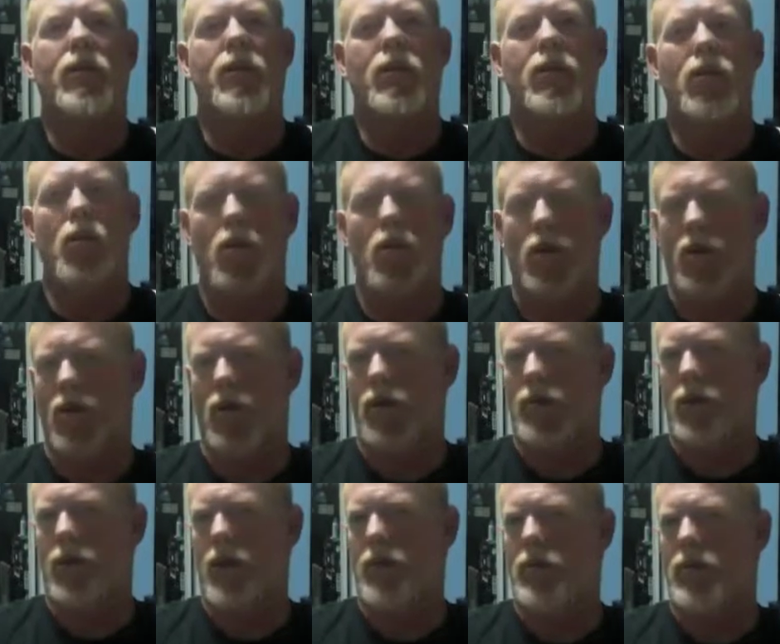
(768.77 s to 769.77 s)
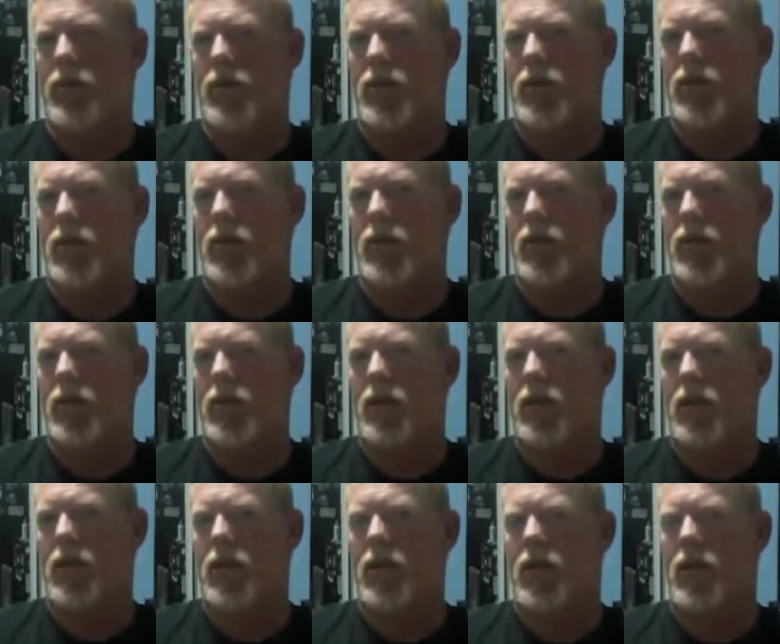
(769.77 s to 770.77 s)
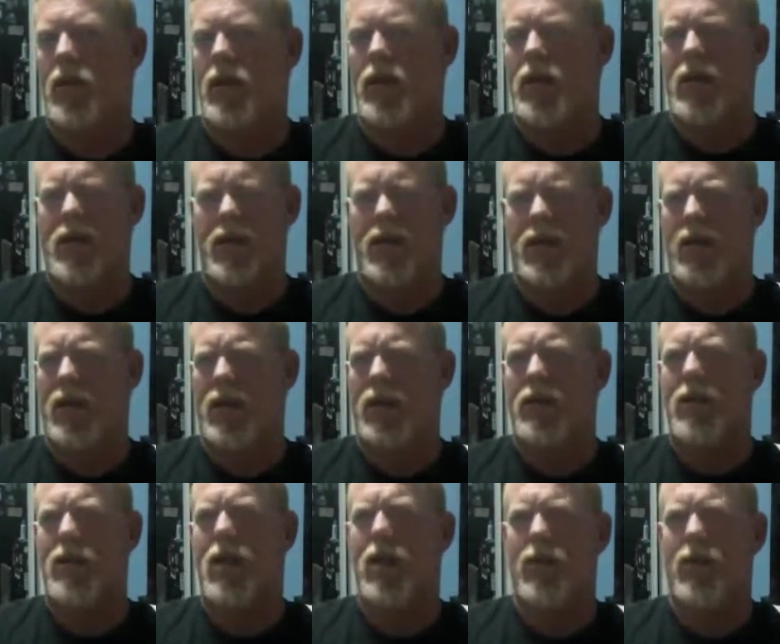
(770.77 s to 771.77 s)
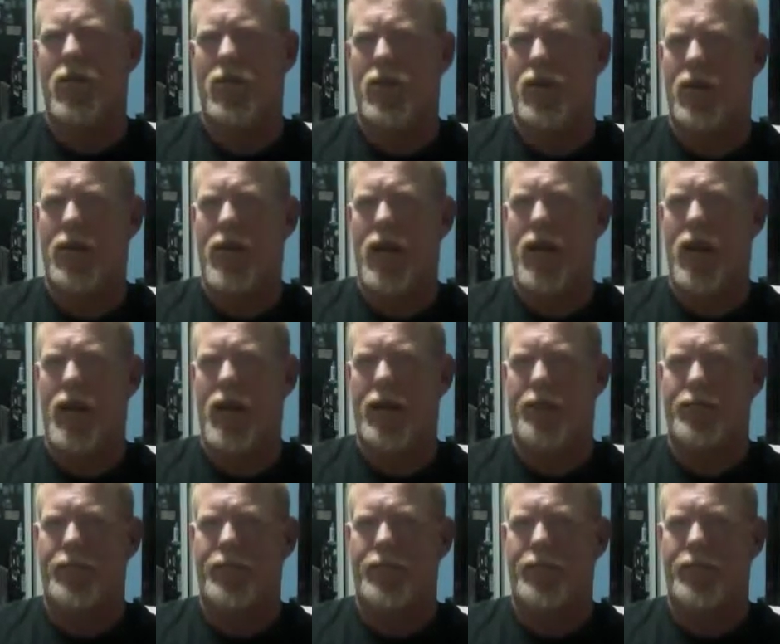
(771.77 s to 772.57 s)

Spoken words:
Norco pain pill. Now you're talking to a guy,